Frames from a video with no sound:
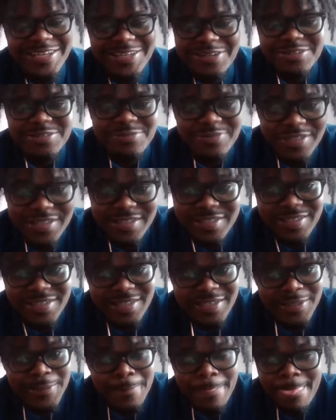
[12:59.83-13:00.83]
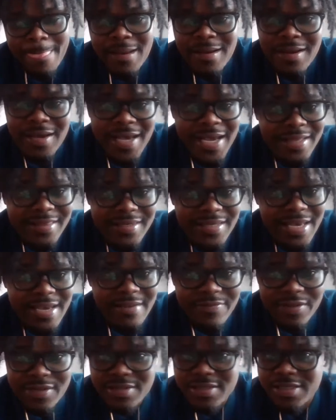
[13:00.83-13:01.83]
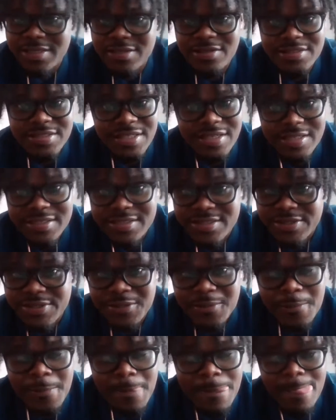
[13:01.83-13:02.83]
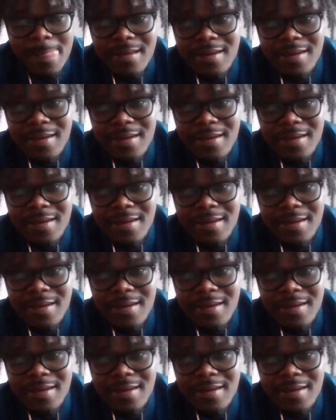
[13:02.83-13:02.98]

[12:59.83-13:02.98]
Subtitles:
He looked really good. Anthony Averett, he looked good too.